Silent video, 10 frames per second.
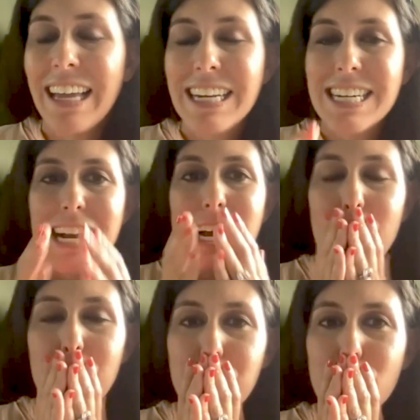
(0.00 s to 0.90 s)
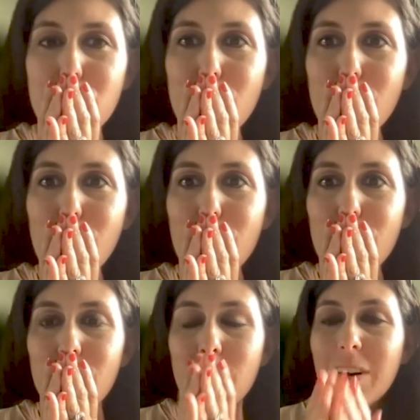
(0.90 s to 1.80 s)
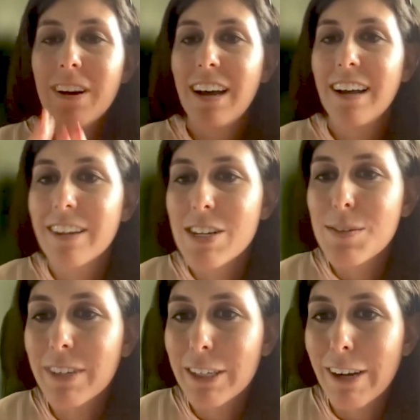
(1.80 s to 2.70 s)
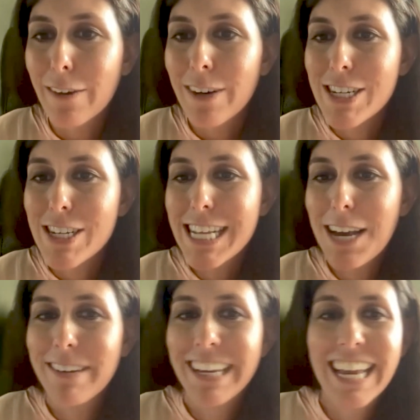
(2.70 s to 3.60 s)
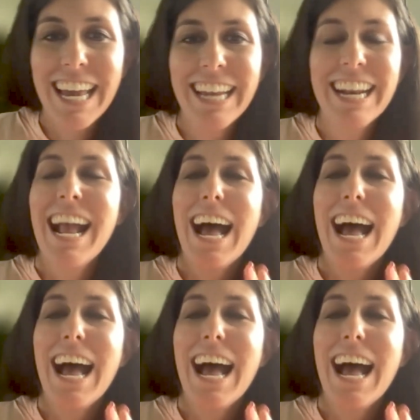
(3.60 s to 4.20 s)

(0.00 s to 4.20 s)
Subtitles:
and oh, there's some really great questions coming in.